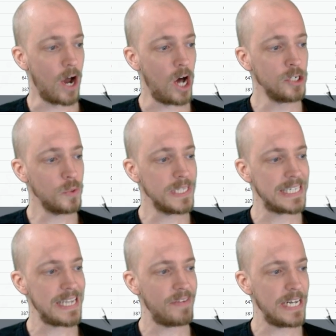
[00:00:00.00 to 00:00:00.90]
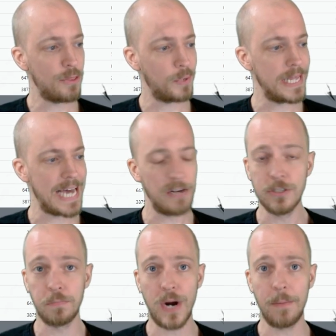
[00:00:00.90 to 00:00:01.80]

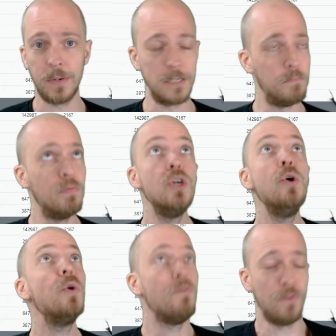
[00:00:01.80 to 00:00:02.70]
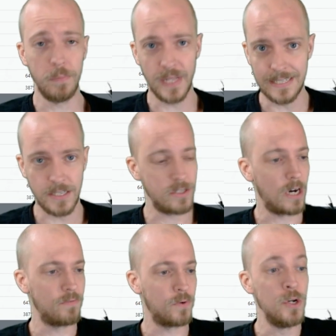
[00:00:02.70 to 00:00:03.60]
173,000 properties. Beautiful place to
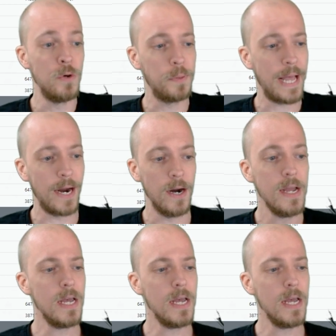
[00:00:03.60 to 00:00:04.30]
start for a new player.